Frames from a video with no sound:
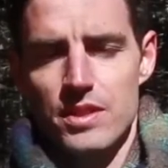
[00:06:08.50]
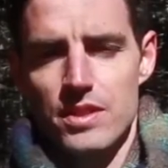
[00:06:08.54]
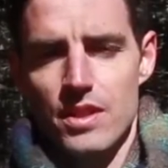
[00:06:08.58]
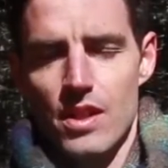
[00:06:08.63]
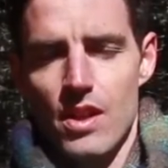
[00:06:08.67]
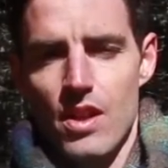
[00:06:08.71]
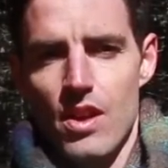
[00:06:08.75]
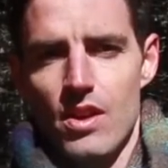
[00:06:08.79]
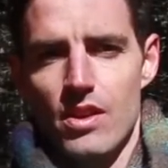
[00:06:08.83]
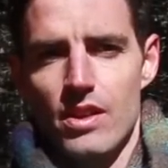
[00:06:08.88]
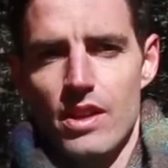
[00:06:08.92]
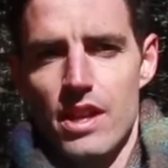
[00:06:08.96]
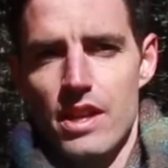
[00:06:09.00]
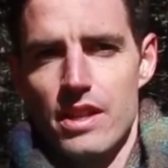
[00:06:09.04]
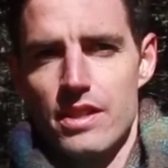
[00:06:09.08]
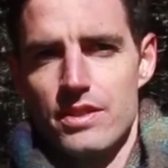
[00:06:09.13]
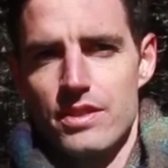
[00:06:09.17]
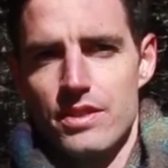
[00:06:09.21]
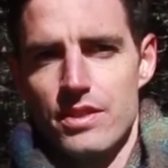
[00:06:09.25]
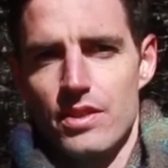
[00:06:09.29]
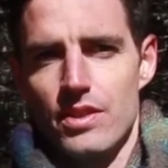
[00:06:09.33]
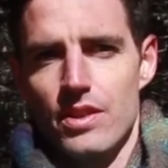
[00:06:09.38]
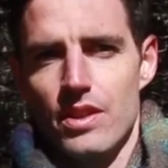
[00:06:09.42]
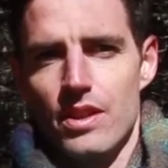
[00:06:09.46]
it's a long
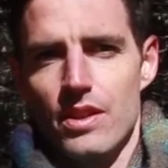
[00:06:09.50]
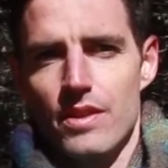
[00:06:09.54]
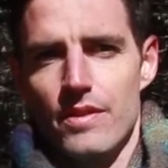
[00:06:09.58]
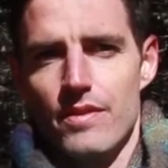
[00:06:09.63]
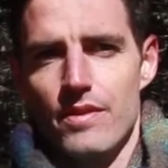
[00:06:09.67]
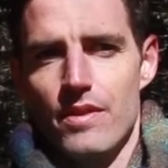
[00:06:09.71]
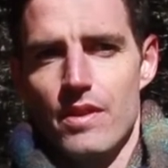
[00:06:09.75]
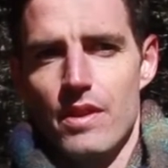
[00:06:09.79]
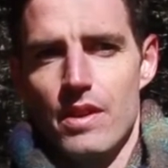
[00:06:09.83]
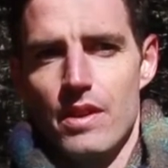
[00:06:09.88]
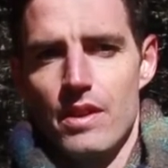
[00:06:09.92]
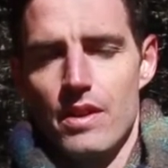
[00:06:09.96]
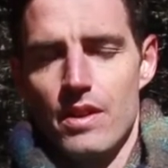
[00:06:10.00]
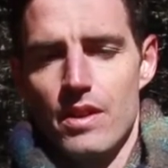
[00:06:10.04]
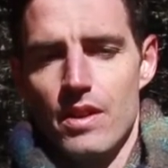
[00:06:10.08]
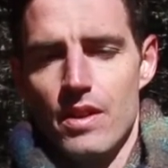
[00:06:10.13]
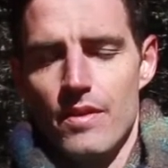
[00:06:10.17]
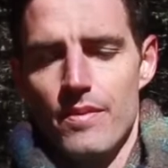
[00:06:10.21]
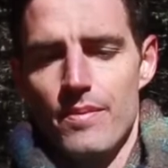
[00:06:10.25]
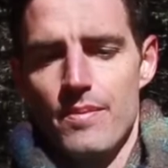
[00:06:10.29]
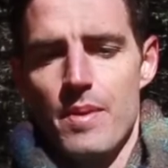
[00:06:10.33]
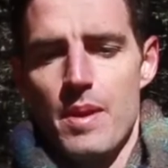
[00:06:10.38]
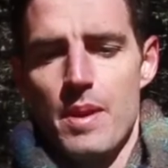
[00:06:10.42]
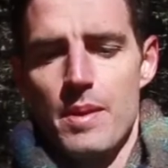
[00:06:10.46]
history of,
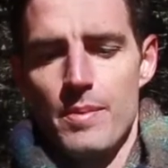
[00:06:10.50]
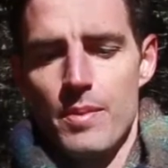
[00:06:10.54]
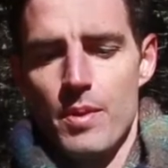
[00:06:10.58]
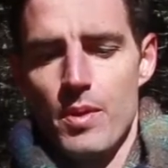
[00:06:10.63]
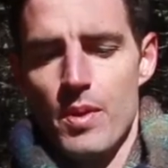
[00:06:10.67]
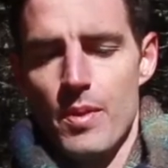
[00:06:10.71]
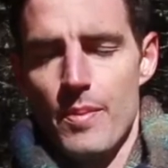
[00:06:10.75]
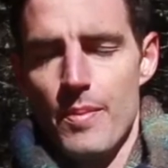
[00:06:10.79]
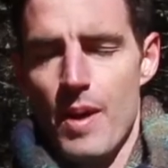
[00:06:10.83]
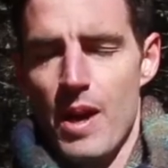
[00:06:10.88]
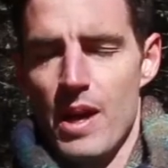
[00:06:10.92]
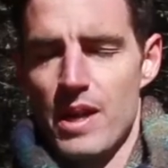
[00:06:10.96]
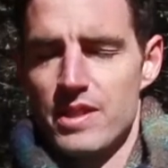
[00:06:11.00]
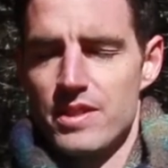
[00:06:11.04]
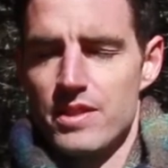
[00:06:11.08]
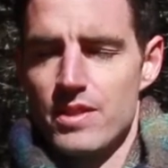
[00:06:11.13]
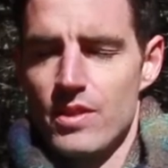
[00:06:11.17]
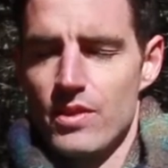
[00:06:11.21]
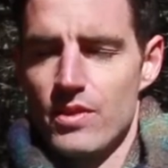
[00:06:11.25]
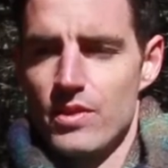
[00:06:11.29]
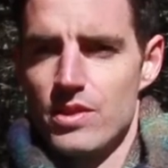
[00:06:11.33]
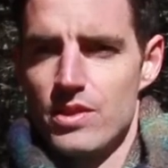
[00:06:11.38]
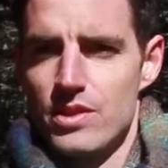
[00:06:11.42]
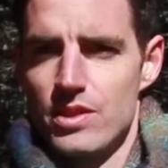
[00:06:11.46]
of people, the past
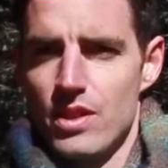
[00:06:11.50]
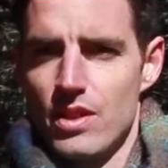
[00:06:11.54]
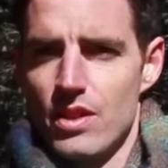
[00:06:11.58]
owners,